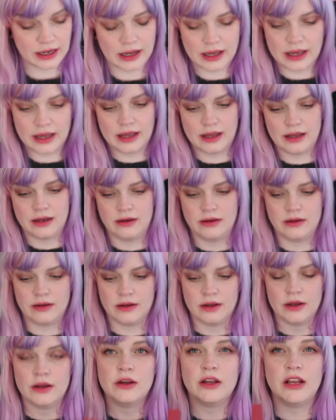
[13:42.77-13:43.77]
and
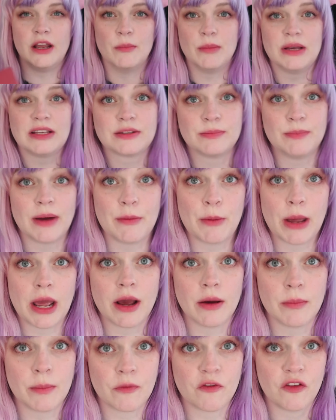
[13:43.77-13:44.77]
you missed my
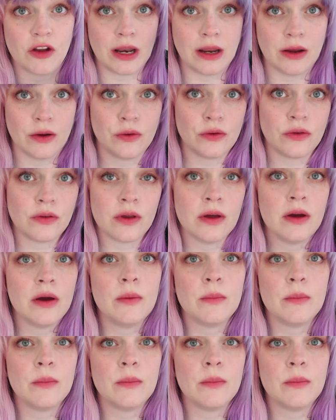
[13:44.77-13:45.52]
makeup videos,